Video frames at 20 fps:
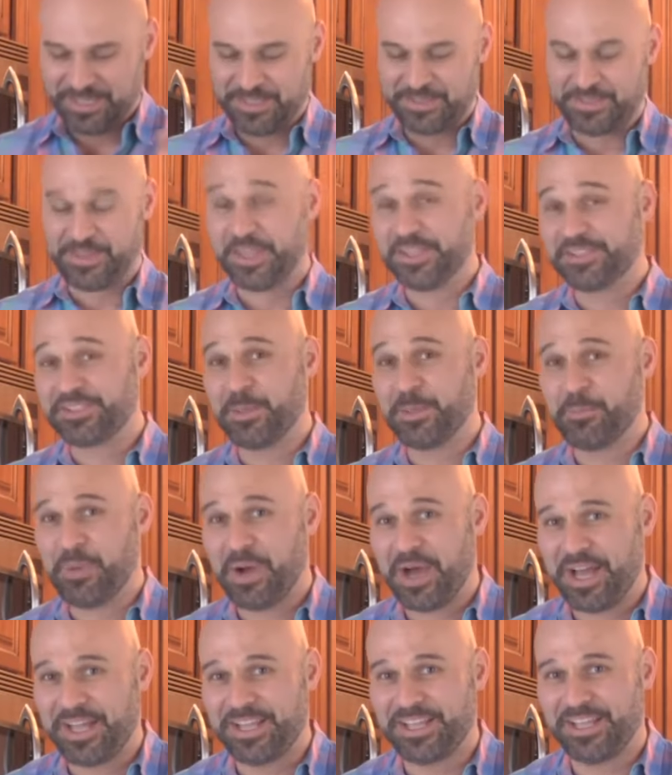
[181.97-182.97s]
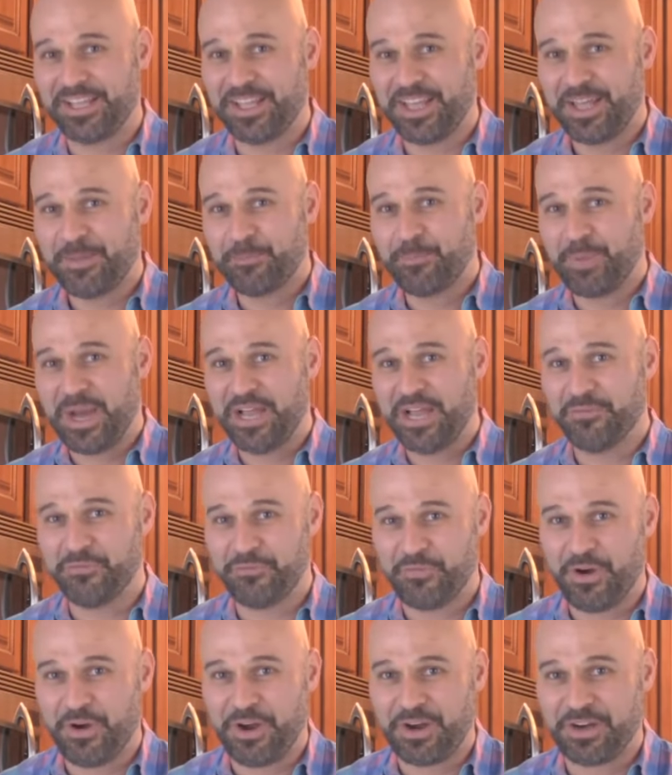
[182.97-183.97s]
The Instant Pot by
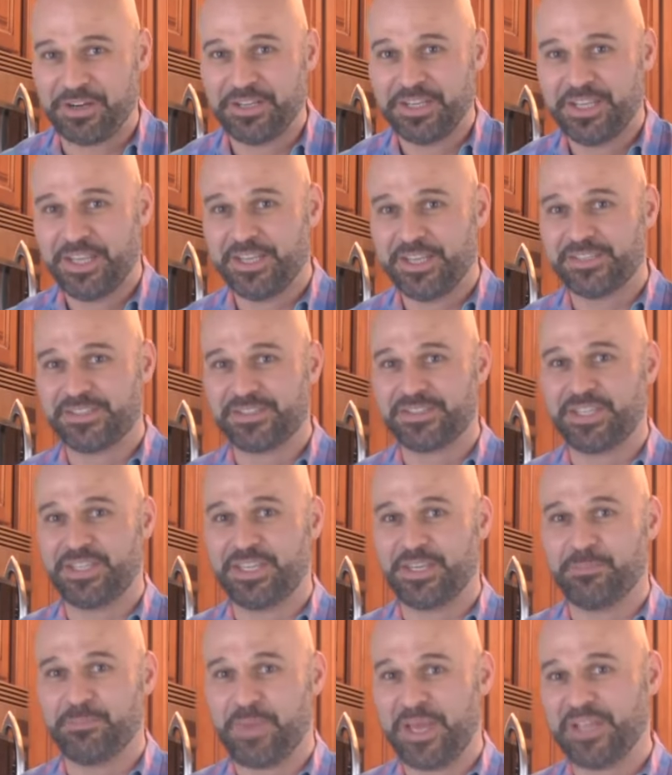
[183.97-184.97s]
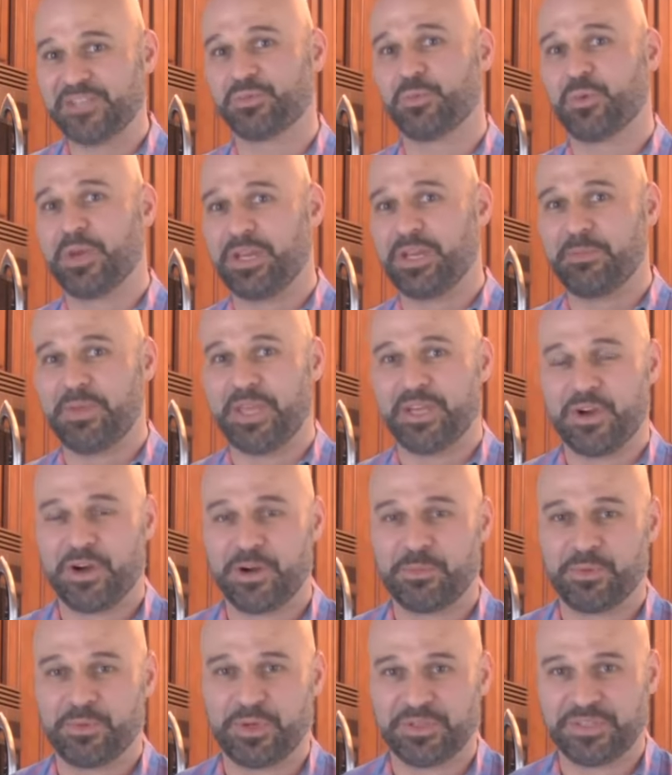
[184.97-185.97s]
far is the best way to make
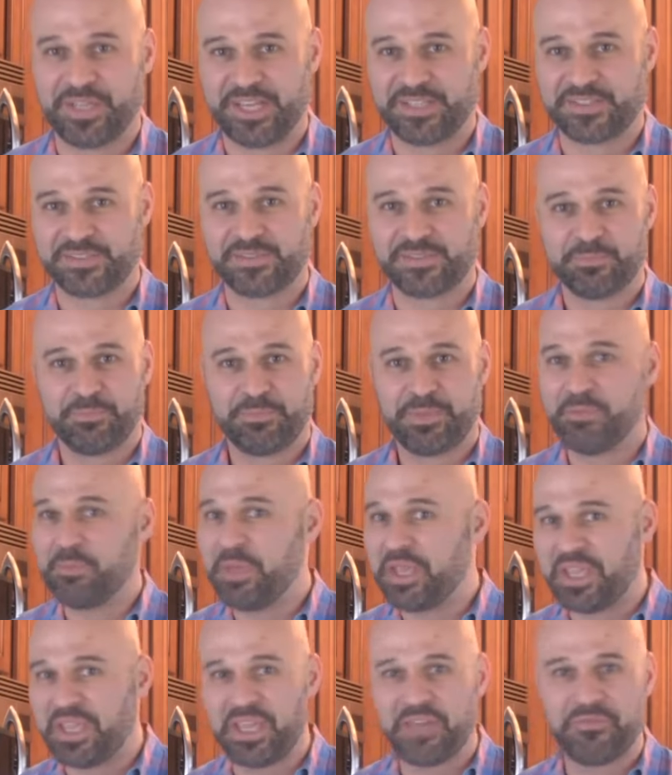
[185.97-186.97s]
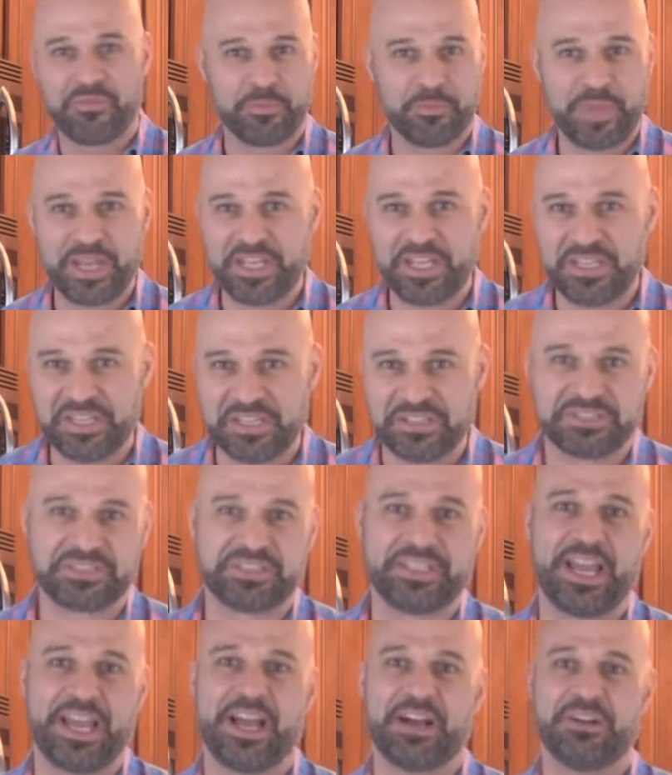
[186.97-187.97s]
hard-boiled eggs. Been making it for many years
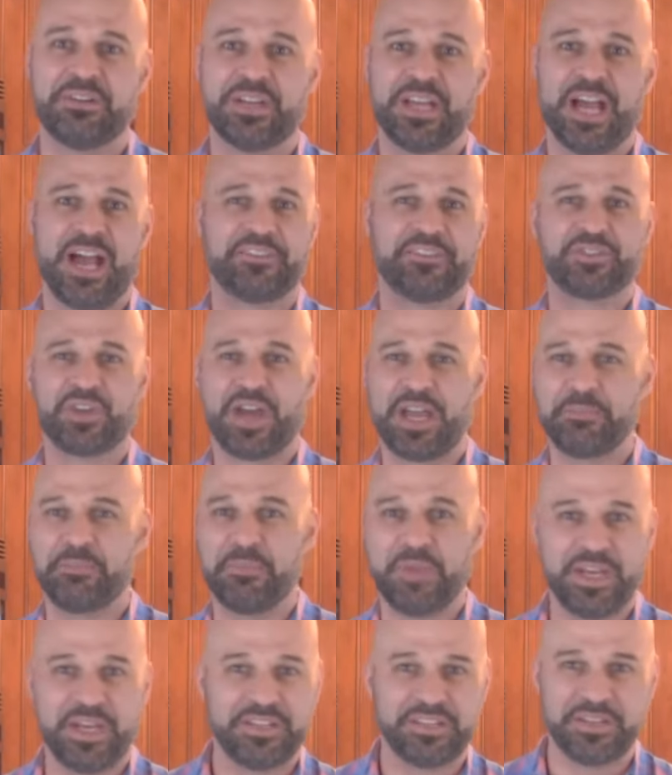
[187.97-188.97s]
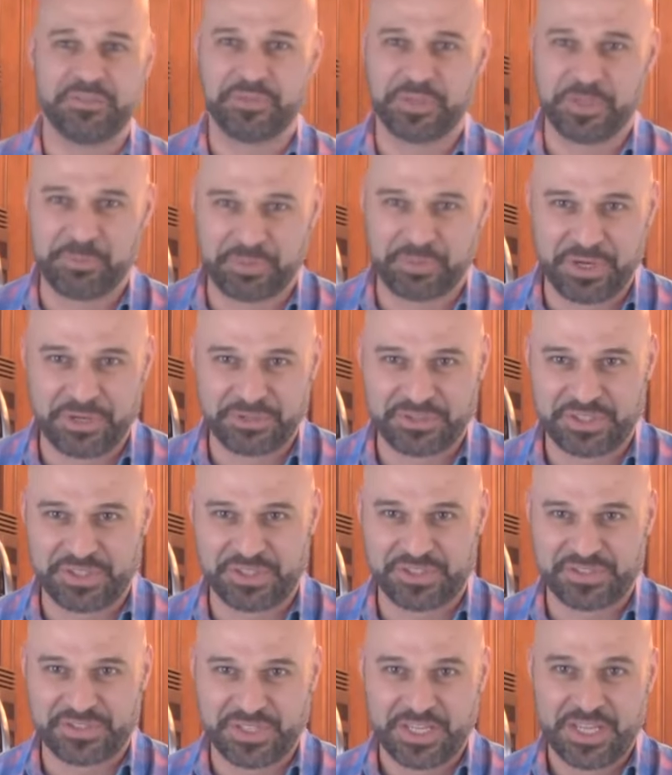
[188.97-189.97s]
now. I've tried many different
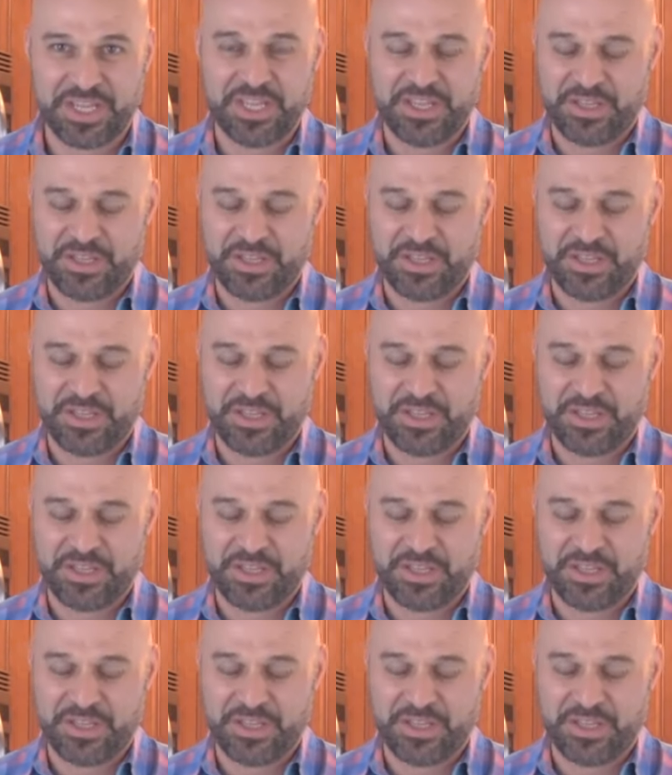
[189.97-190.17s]
approaches.